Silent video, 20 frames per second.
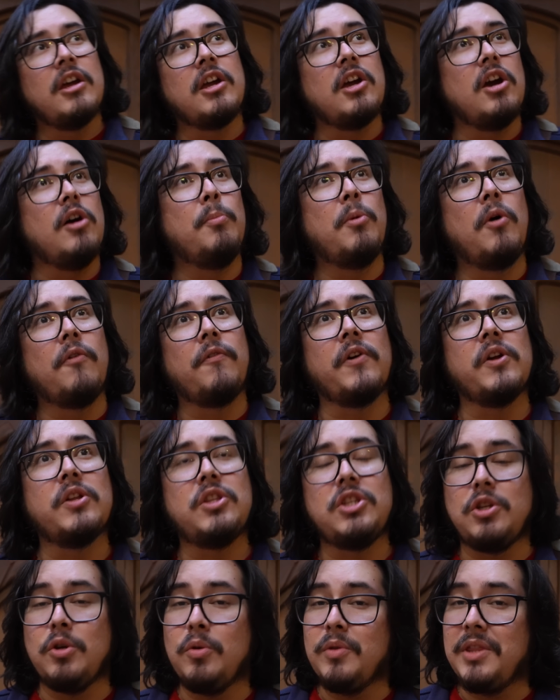come over
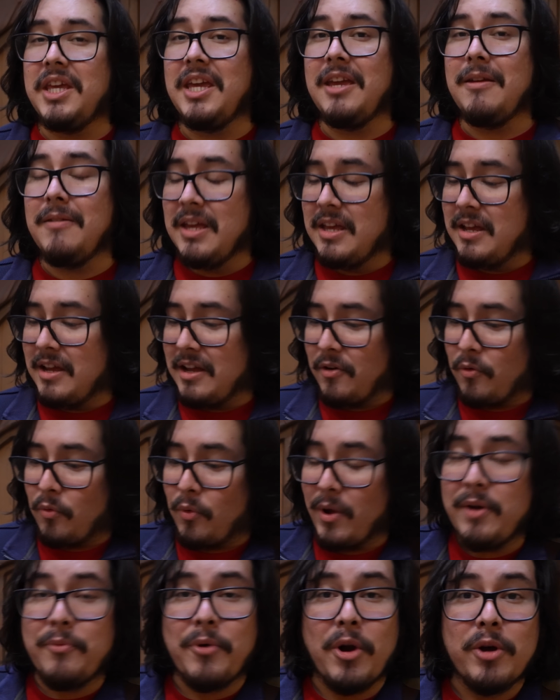to the
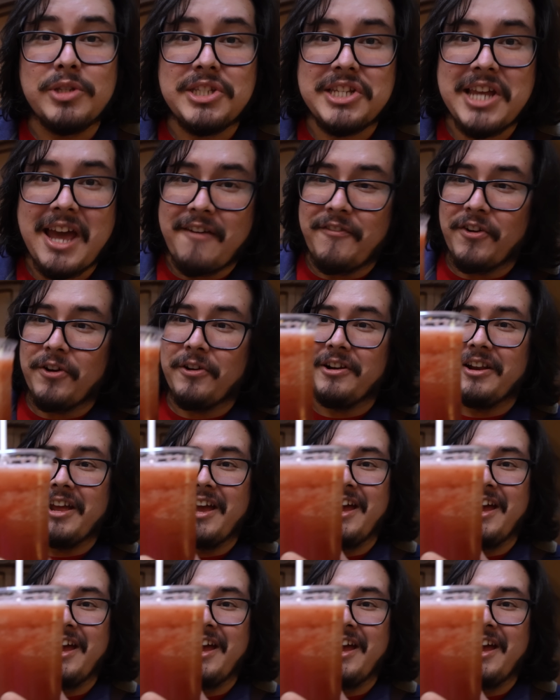Red Rose Tavern.